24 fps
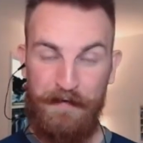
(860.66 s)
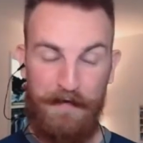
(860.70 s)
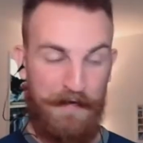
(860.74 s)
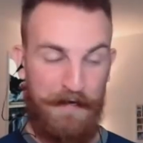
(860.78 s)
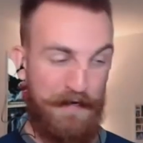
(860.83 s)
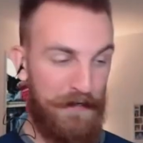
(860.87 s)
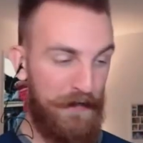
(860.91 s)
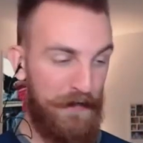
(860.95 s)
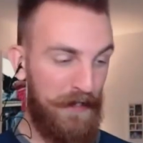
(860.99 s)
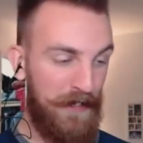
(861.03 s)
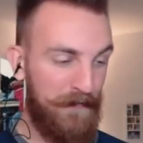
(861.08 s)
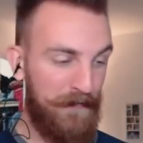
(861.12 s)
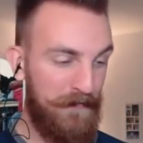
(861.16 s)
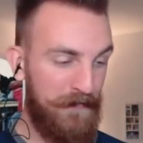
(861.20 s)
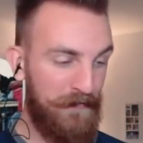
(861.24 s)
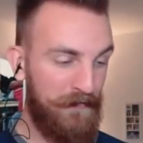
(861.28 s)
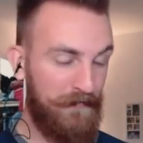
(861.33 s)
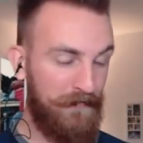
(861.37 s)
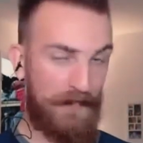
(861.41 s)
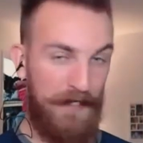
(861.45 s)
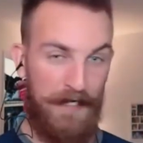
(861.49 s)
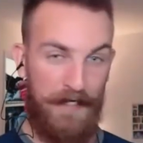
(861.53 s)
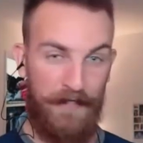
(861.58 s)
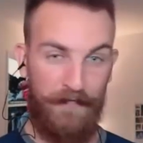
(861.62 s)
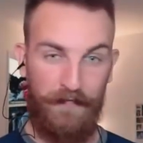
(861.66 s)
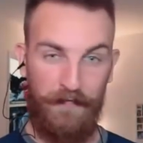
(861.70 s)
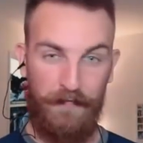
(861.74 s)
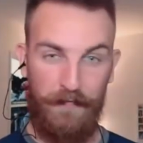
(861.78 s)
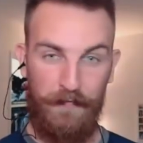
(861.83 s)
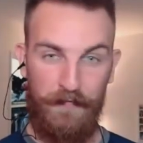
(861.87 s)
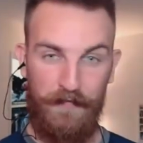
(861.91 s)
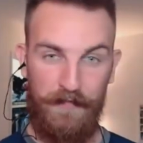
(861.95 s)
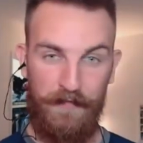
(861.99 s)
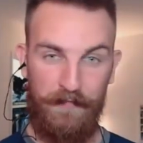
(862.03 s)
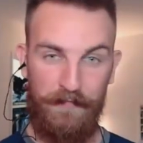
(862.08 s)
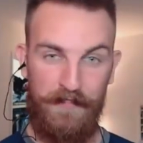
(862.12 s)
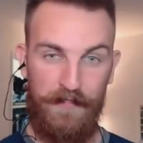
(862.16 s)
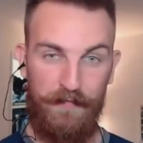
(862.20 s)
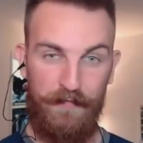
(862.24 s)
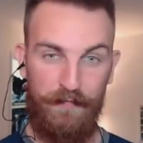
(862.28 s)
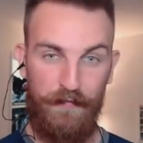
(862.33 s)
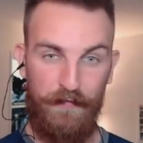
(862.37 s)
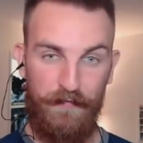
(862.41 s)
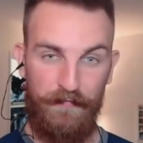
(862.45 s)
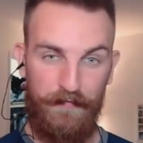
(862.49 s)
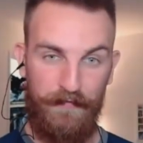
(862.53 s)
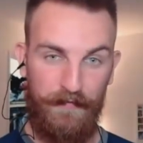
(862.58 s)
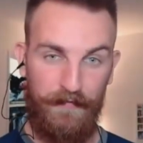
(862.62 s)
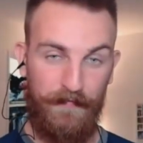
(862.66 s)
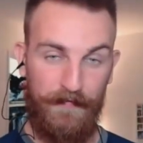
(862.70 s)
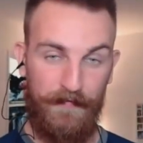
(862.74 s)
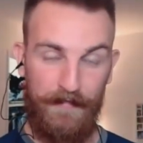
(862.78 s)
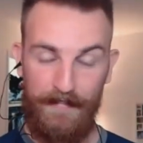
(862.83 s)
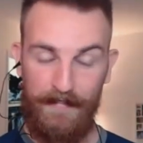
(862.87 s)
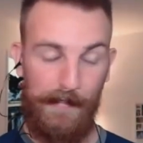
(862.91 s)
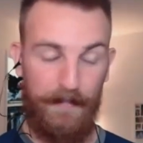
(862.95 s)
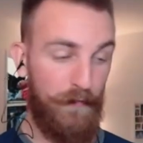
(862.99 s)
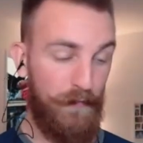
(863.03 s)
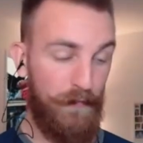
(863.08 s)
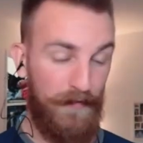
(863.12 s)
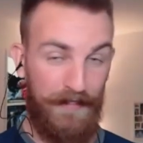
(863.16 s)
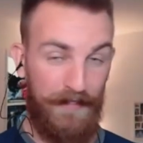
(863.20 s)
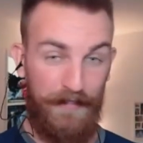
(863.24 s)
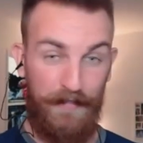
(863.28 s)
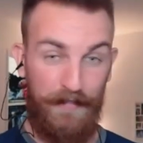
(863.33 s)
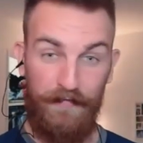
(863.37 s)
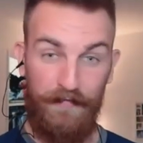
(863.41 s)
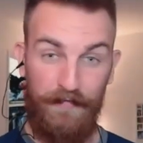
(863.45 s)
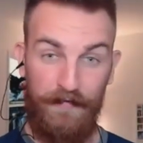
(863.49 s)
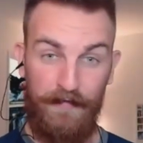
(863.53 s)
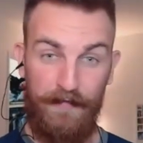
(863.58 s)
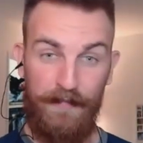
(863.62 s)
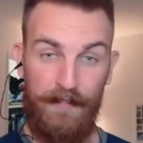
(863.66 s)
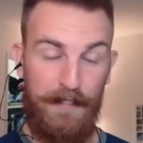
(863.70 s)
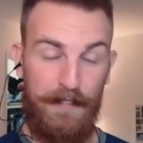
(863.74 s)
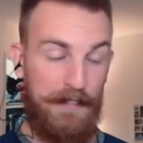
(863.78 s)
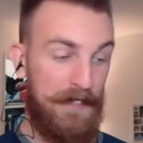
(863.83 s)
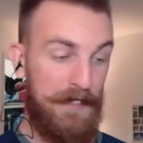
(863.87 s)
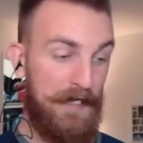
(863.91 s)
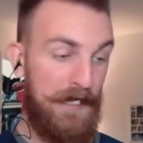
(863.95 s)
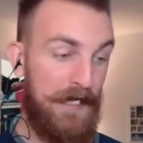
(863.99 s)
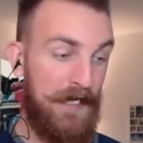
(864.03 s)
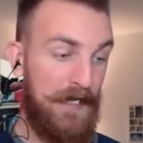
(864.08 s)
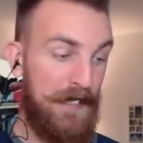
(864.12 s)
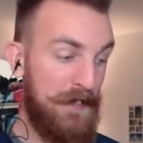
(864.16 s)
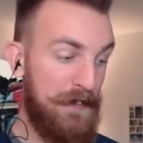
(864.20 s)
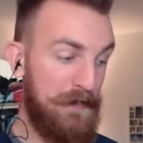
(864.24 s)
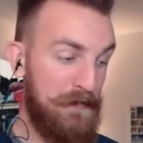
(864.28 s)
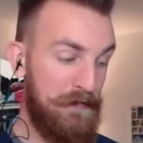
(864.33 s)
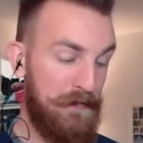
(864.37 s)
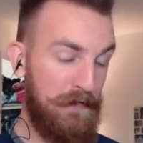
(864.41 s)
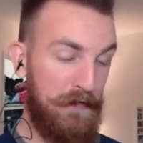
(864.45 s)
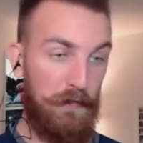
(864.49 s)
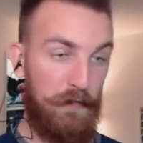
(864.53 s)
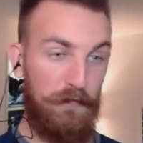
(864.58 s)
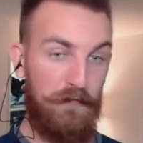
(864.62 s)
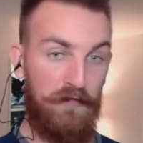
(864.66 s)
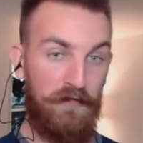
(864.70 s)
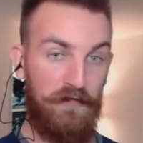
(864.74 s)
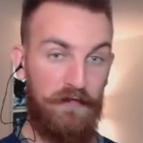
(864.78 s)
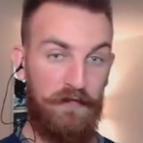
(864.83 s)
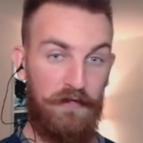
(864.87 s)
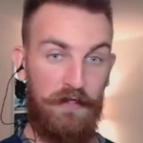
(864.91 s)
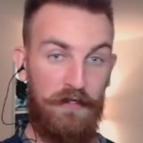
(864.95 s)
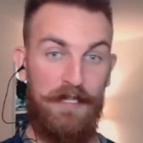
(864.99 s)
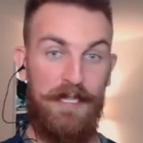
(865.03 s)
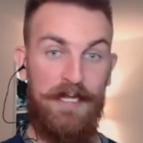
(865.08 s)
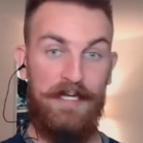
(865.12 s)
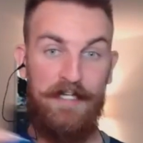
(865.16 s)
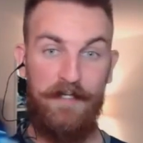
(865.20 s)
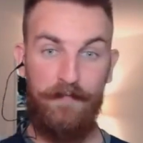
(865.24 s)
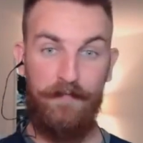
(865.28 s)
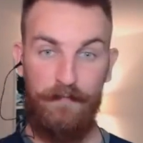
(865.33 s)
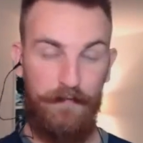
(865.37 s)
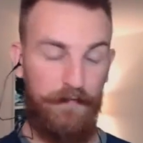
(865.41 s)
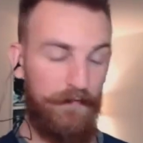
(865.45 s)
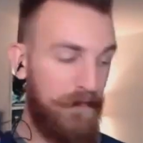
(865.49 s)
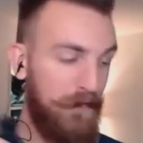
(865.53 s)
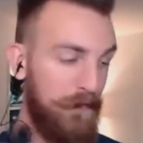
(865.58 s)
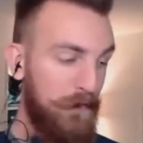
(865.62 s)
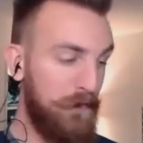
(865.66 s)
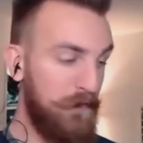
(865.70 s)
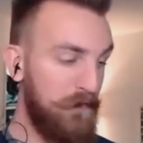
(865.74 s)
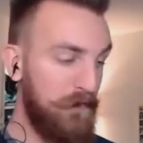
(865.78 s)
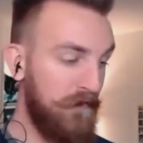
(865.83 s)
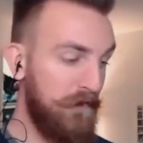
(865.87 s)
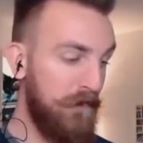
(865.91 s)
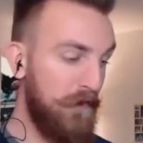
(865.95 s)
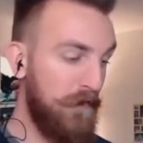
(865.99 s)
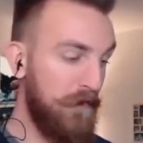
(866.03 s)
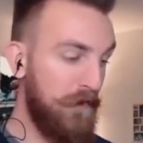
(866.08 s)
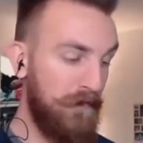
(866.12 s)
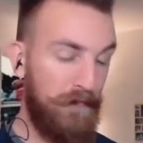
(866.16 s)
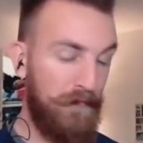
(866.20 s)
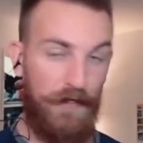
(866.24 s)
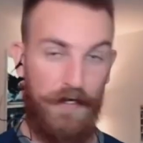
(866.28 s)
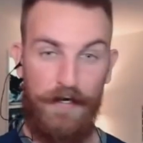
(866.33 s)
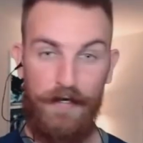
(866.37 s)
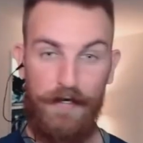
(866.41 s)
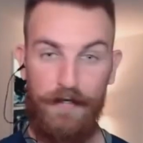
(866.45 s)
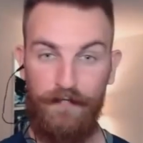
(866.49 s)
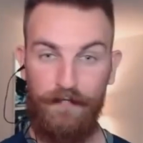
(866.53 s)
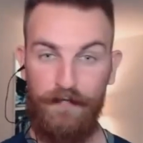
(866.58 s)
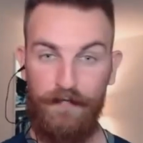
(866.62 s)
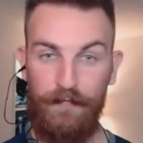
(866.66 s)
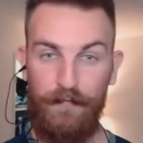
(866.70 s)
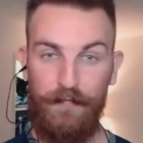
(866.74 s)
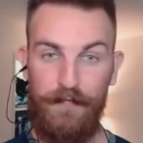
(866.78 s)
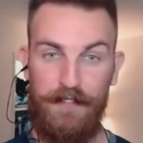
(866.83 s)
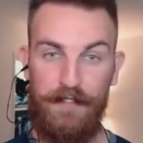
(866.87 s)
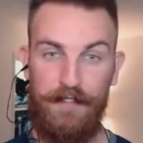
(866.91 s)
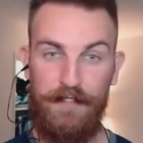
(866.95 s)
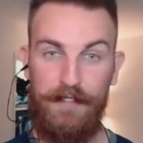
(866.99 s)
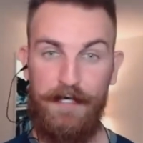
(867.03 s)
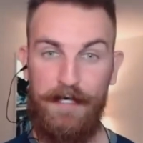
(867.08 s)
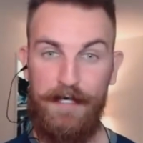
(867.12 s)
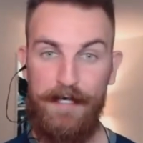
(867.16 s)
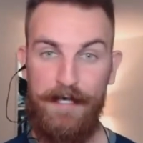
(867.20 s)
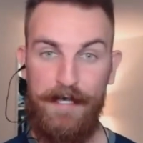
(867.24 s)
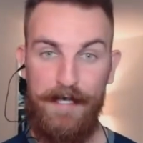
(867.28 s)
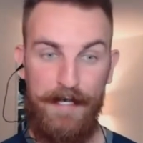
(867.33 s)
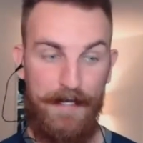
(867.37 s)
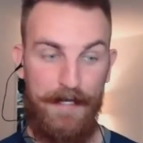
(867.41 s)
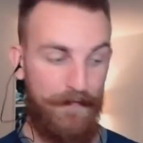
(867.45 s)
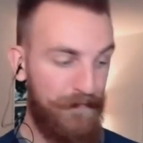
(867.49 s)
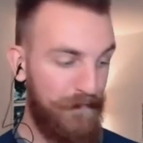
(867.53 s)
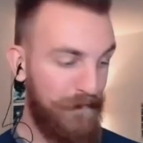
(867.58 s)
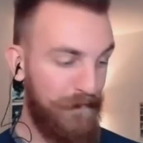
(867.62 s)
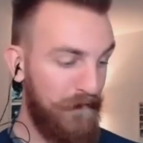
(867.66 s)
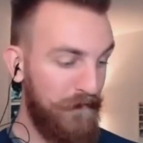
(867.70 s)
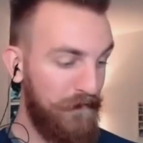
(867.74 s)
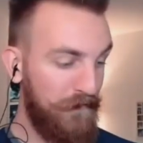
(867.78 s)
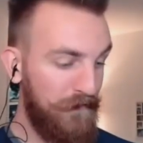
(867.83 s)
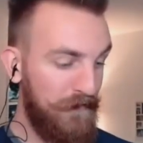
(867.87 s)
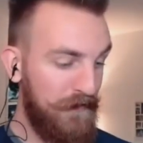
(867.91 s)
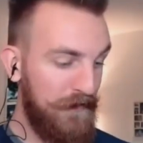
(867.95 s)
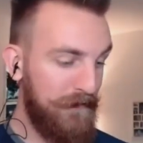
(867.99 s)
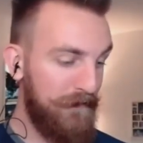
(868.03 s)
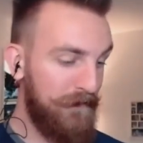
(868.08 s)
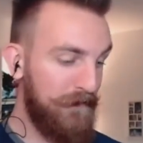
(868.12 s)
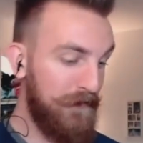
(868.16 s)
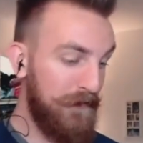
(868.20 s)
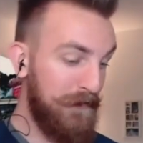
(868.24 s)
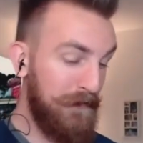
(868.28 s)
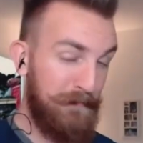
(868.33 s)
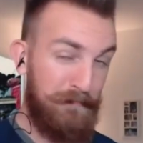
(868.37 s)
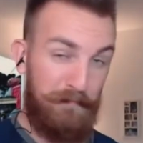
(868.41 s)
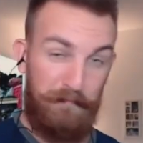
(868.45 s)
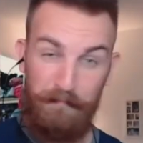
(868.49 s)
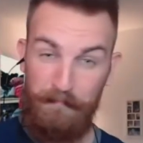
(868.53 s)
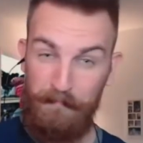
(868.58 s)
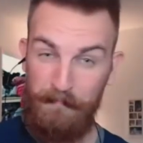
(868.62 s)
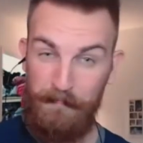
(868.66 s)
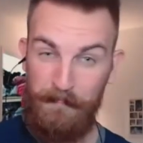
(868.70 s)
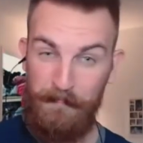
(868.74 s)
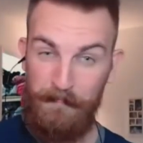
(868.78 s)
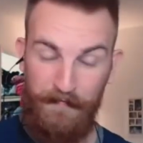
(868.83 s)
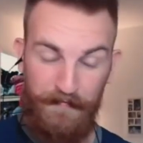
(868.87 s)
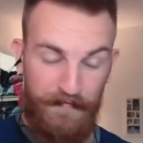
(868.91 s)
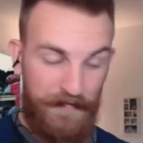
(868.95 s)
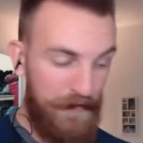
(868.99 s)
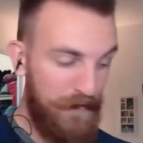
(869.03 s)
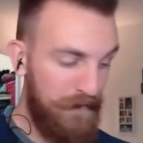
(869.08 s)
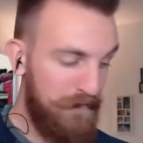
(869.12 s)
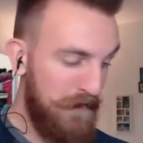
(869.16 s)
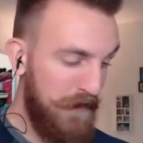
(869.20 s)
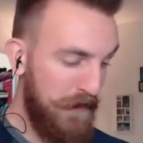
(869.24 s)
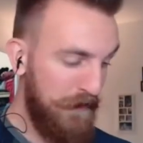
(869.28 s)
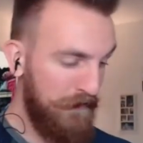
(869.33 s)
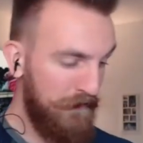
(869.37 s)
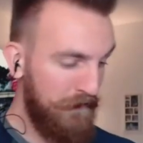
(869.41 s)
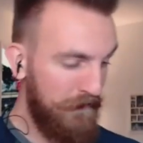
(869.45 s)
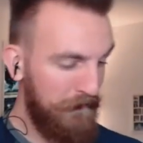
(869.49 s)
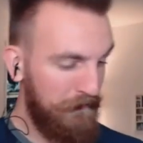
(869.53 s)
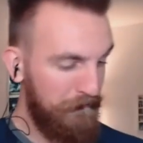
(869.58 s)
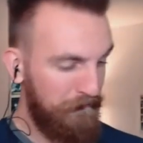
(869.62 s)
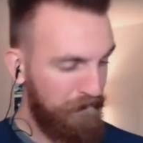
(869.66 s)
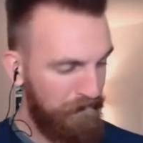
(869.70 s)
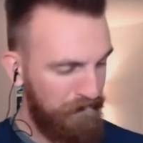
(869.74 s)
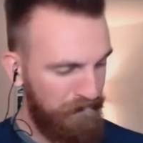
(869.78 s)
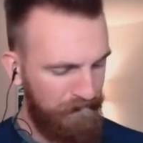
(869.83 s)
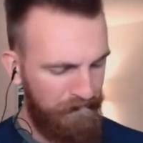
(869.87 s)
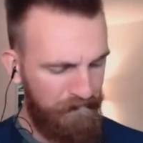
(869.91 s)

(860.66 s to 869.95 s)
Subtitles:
all of us lads are going to be releasing, just collective reviews of all the products that we have received this year month.